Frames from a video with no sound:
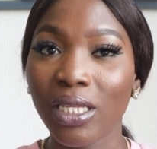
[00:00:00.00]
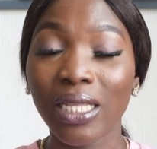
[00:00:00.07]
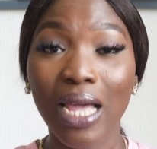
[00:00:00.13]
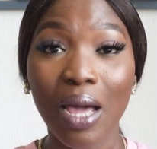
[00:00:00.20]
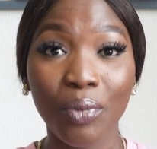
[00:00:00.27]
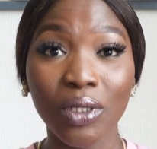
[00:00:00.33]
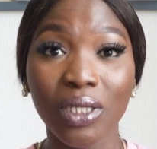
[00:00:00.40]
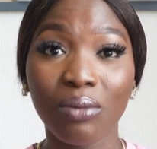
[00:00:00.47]
It
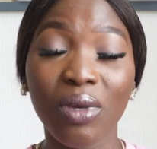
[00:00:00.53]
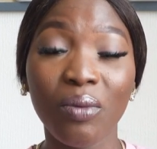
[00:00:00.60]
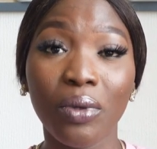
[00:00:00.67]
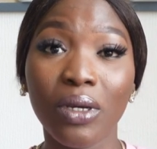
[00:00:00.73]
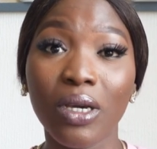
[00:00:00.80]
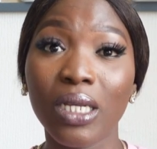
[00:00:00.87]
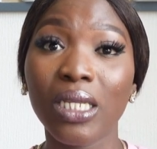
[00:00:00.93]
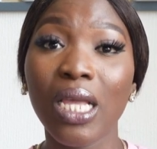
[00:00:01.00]
happened to me
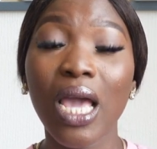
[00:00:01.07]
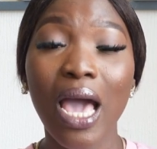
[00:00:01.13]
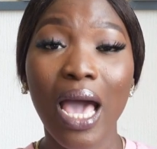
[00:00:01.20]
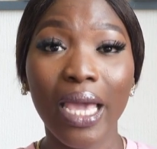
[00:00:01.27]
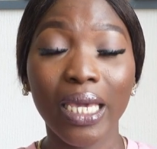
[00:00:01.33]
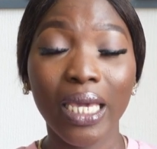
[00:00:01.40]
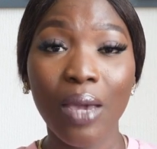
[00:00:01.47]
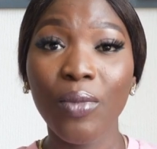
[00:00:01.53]
because
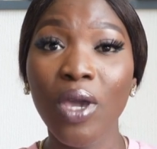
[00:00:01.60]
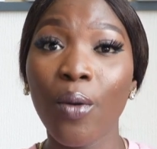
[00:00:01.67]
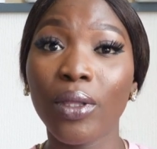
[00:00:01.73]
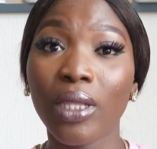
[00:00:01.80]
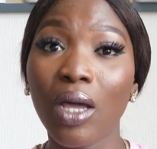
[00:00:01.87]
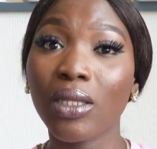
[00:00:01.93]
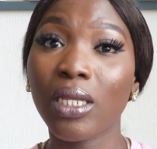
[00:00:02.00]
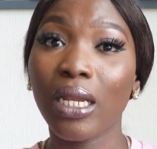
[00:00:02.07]
I came here
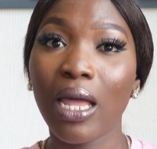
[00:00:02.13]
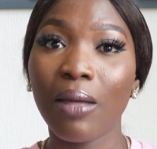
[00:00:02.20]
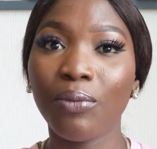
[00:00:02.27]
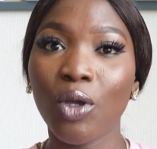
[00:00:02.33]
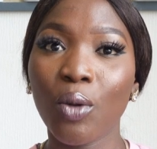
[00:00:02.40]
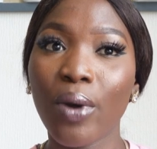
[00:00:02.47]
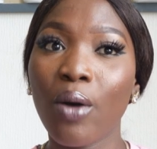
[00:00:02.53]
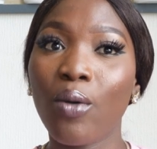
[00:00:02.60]
without a
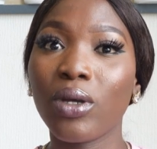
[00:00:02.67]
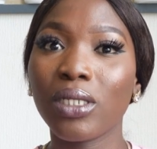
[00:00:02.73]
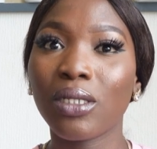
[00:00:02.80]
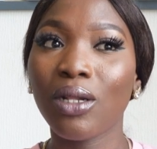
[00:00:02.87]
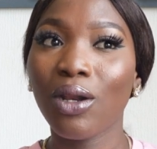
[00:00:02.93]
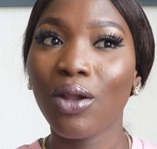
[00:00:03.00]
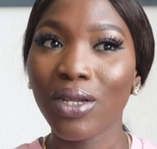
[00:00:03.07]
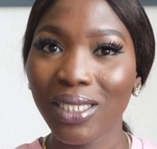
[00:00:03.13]
laptop. I
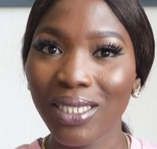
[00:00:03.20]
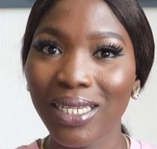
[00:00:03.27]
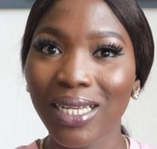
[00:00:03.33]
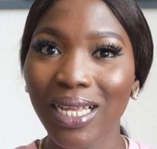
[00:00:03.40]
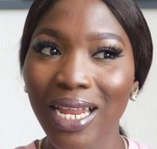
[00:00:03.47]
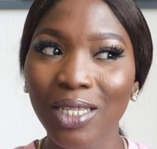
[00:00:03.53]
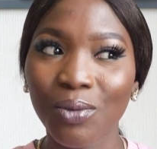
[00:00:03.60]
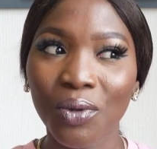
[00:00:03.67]
was lost in
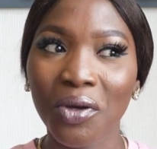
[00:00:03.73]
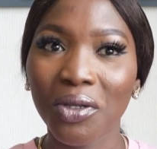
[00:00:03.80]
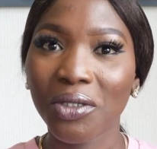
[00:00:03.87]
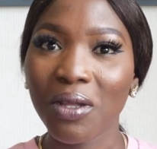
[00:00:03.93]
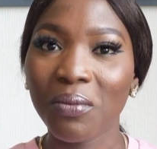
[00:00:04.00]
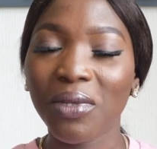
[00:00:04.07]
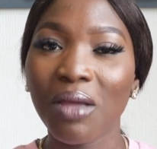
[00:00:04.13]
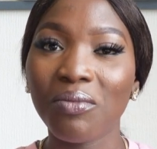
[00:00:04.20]
class because
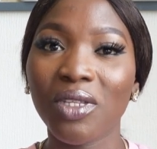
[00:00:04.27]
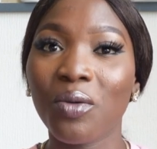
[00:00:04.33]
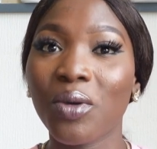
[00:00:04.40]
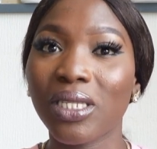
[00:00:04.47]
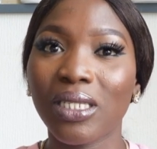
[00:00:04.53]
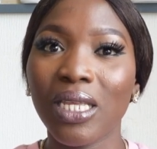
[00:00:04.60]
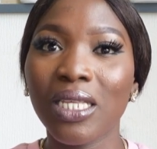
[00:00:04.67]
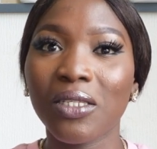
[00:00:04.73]
sometimes they
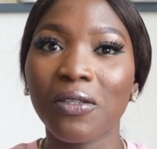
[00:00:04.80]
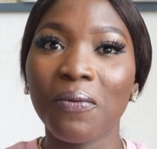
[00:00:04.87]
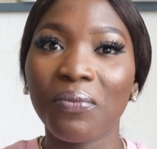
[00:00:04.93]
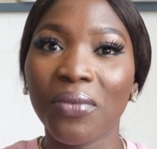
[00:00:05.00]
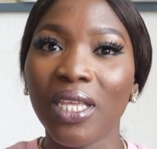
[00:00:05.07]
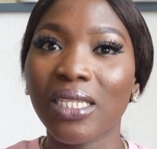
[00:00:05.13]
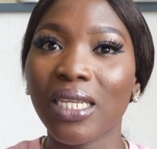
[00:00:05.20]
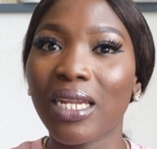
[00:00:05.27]
were saying some
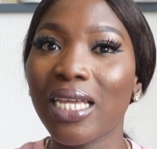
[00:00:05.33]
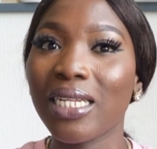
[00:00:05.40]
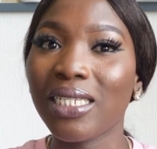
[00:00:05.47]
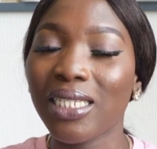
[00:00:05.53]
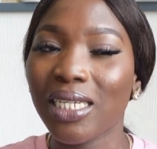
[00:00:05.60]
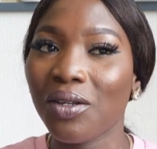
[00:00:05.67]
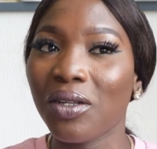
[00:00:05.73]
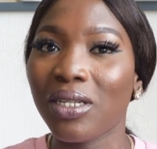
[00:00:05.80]
things and I
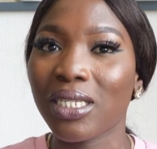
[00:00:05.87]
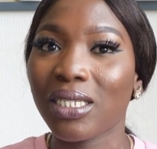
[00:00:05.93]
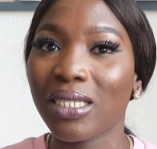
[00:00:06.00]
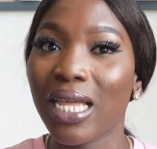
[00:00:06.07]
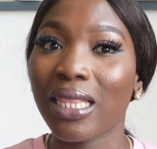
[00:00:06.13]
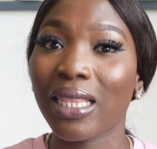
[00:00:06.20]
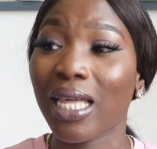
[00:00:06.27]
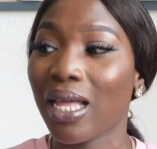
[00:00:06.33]
didn't
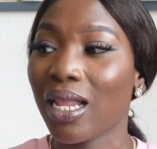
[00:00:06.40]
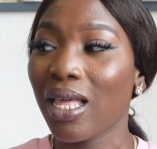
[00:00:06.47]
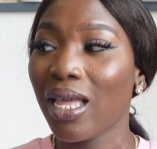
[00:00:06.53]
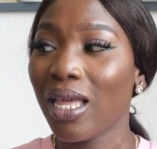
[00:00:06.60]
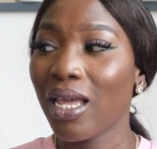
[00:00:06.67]
understand that.